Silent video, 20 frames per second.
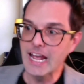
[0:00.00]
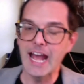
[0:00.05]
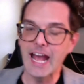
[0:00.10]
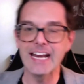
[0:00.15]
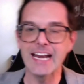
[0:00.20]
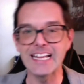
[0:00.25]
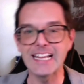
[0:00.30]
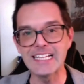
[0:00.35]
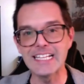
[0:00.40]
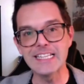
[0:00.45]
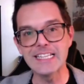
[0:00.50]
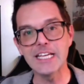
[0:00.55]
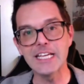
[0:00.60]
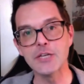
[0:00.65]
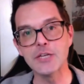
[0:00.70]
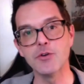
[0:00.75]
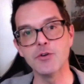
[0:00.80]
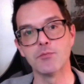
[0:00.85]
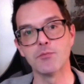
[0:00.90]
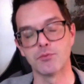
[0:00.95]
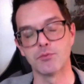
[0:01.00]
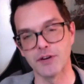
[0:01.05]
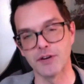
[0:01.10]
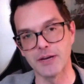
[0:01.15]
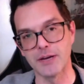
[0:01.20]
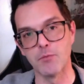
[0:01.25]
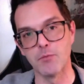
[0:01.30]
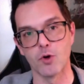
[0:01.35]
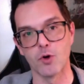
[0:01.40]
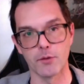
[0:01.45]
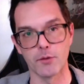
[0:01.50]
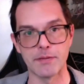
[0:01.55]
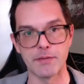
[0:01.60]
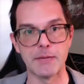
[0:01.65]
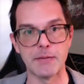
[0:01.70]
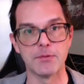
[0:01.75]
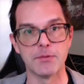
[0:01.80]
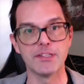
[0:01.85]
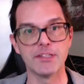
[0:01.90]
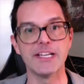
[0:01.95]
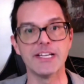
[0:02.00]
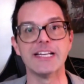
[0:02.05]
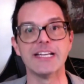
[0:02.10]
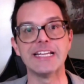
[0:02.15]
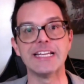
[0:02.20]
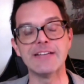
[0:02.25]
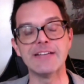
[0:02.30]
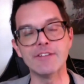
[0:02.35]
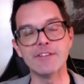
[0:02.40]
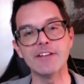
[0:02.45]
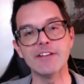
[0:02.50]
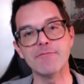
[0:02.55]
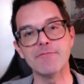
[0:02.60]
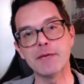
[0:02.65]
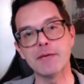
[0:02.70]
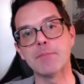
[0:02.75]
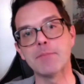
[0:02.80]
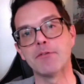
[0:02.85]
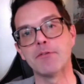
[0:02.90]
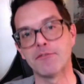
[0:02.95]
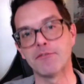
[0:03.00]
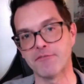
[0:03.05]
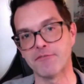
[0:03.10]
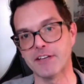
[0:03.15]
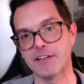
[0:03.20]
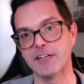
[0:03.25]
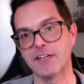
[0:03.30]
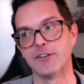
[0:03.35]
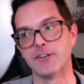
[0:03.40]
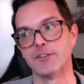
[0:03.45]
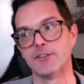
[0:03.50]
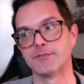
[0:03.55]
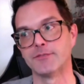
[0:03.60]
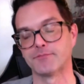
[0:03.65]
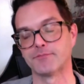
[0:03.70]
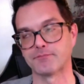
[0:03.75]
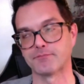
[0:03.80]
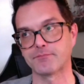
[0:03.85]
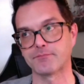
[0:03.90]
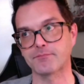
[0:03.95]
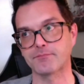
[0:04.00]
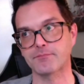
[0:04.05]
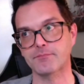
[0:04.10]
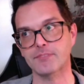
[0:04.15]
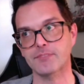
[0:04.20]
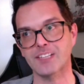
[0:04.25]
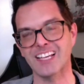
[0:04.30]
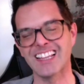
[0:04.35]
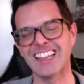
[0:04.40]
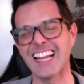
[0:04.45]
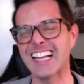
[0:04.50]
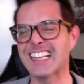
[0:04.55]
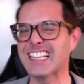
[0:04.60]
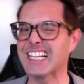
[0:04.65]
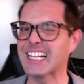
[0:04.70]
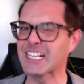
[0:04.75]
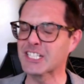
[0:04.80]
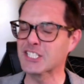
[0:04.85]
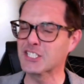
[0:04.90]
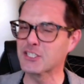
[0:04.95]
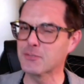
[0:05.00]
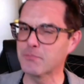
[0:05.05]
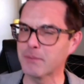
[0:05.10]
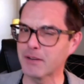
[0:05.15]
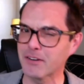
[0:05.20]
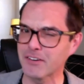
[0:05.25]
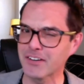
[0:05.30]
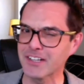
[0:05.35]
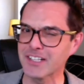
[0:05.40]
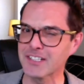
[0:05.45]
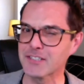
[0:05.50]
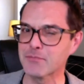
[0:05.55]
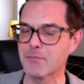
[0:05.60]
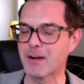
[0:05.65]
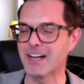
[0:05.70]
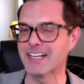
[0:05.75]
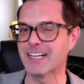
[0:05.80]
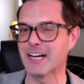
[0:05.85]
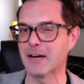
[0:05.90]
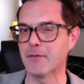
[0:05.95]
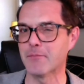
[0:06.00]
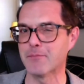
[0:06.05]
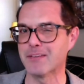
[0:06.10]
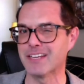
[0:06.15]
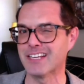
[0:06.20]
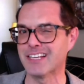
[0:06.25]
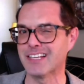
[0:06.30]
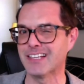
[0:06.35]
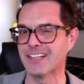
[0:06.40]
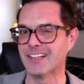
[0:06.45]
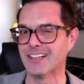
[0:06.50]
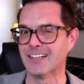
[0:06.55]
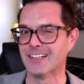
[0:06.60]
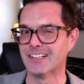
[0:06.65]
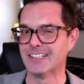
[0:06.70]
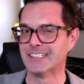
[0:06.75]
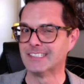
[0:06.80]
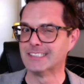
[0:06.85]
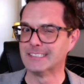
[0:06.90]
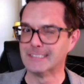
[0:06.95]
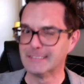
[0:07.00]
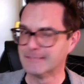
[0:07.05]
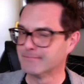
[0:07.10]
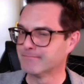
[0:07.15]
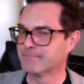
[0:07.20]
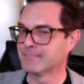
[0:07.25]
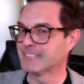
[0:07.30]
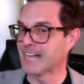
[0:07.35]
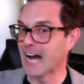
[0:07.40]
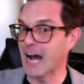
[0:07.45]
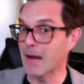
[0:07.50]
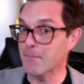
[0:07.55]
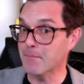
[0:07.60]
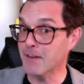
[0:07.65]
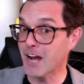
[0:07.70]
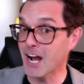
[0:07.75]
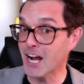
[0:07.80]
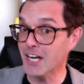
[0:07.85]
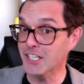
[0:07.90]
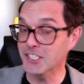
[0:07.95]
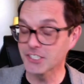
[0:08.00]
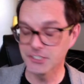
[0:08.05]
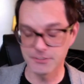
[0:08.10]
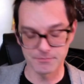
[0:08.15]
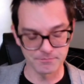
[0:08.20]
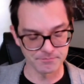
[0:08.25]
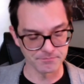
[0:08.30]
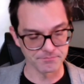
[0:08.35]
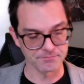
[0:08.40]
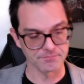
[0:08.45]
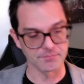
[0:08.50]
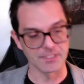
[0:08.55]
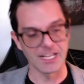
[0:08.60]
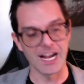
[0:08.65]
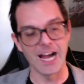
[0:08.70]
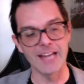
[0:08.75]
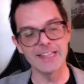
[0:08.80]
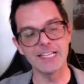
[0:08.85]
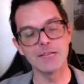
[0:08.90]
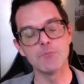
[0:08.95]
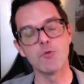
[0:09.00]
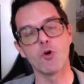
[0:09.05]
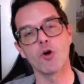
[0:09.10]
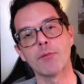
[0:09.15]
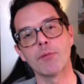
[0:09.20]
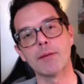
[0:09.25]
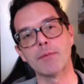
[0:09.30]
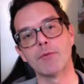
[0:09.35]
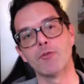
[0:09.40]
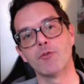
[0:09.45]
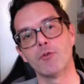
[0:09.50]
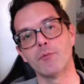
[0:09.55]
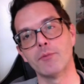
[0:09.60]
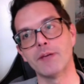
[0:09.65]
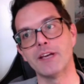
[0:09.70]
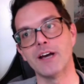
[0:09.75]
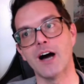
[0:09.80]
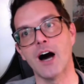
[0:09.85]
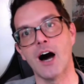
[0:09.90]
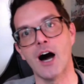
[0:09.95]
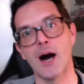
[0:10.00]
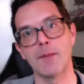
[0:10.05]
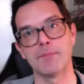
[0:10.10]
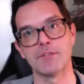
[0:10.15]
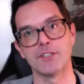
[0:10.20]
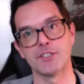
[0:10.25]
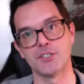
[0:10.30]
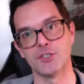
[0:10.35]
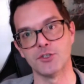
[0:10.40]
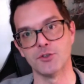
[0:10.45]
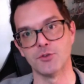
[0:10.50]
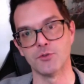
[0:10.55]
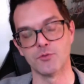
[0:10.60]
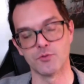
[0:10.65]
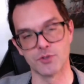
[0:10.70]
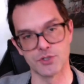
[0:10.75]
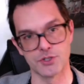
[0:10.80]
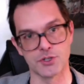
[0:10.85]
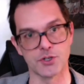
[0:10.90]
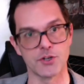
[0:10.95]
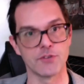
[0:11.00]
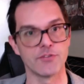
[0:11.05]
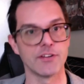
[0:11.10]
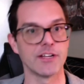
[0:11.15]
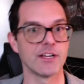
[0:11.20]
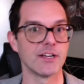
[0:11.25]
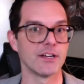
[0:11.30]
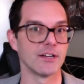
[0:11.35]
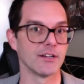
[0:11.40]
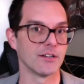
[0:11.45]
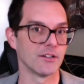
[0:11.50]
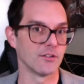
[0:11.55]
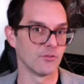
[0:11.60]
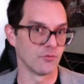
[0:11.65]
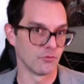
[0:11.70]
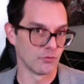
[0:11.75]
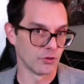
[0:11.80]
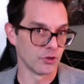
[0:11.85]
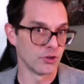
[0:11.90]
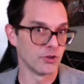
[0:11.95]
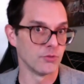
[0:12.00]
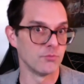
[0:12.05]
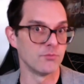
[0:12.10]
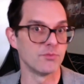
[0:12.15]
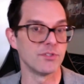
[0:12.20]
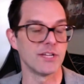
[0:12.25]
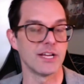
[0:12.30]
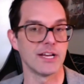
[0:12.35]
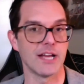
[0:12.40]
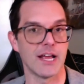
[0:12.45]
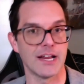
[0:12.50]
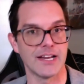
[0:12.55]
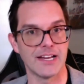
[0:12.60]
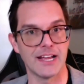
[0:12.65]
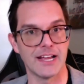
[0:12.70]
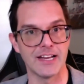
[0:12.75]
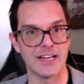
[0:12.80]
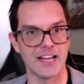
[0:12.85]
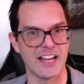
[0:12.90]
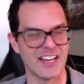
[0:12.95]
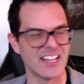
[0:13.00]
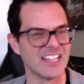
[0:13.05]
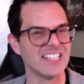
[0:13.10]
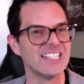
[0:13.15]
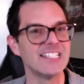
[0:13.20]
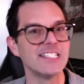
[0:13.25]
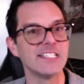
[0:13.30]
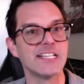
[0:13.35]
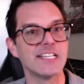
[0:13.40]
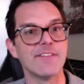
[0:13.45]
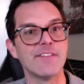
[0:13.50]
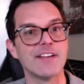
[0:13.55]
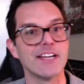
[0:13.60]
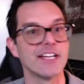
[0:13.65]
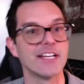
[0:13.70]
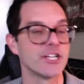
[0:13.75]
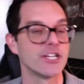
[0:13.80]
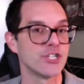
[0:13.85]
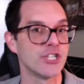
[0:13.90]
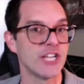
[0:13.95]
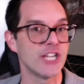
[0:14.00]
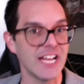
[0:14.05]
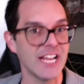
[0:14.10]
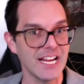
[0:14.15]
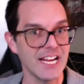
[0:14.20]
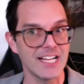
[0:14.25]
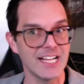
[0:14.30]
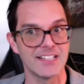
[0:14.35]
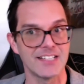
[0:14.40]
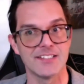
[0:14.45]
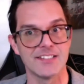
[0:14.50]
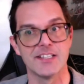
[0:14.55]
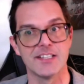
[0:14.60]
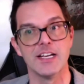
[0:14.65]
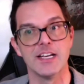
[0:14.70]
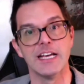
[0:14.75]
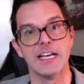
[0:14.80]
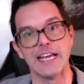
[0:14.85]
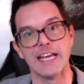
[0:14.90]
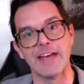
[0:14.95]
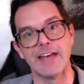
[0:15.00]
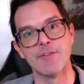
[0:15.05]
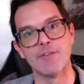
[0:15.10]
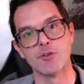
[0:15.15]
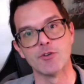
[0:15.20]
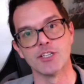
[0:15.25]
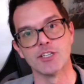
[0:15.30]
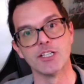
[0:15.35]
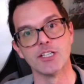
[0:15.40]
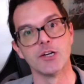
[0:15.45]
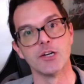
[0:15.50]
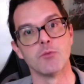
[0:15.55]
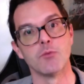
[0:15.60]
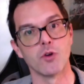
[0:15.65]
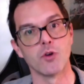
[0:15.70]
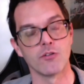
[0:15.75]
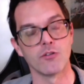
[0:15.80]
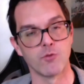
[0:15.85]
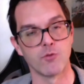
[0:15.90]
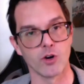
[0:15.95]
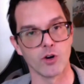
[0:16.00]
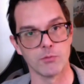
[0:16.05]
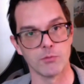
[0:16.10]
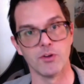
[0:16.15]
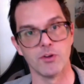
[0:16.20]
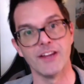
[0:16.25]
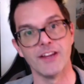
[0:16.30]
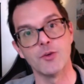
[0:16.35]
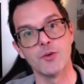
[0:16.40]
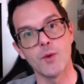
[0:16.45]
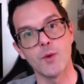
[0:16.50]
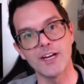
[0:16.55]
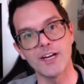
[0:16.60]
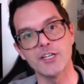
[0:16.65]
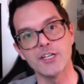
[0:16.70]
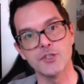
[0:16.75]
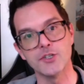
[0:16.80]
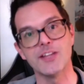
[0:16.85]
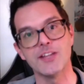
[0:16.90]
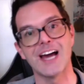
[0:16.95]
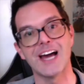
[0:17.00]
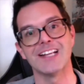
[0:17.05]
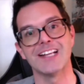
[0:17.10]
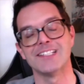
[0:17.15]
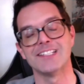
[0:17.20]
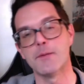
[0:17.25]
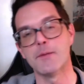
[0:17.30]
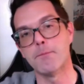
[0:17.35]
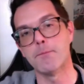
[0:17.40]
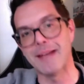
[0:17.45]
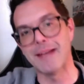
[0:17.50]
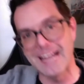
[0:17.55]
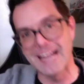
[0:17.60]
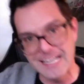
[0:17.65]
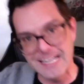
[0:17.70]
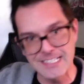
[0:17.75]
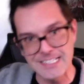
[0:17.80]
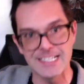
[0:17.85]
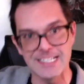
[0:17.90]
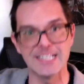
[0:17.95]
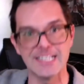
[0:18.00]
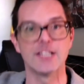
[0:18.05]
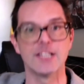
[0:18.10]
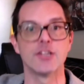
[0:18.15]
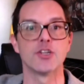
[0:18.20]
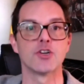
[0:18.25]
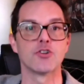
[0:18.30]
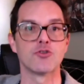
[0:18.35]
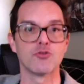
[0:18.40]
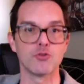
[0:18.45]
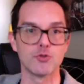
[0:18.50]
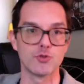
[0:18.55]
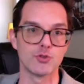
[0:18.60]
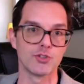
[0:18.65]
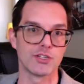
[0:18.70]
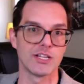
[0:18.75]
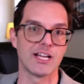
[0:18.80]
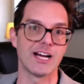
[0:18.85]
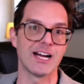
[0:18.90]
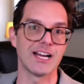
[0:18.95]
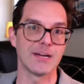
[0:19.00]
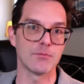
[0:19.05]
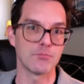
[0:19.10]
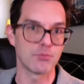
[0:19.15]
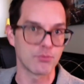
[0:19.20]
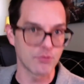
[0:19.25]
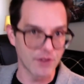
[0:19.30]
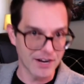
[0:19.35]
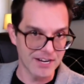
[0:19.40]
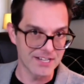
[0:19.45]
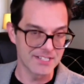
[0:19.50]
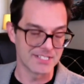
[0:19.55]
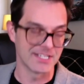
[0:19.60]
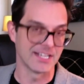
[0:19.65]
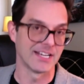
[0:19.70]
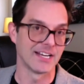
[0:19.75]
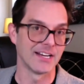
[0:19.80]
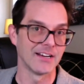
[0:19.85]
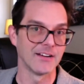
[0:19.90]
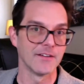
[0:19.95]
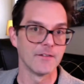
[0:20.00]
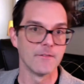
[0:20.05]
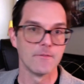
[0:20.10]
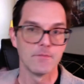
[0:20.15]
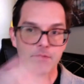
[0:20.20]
And I think that you would bring more people in, even if people feel like the experience might not be top-notch. I think people would be opt to reserving rooms and at least giving it a chance if it was a little more affordable. And the way to do that is abandon the cruise line pricing